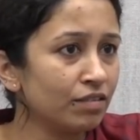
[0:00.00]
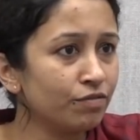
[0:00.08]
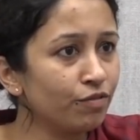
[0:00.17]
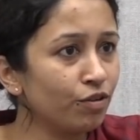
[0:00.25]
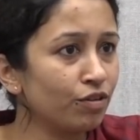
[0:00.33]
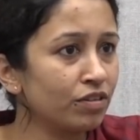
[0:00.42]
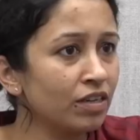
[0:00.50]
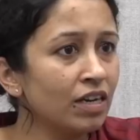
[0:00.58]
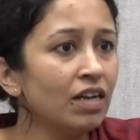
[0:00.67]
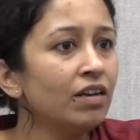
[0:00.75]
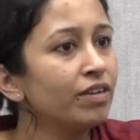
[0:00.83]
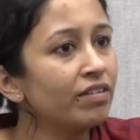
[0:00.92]
for
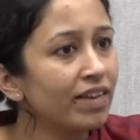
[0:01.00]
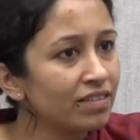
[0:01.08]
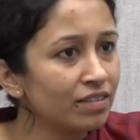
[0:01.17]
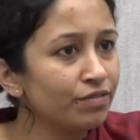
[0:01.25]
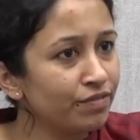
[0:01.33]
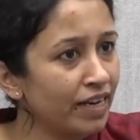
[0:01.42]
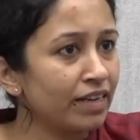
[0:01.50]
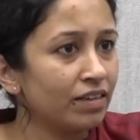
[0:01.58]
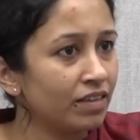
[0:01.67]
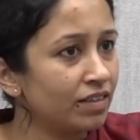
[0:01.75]
regressive uh,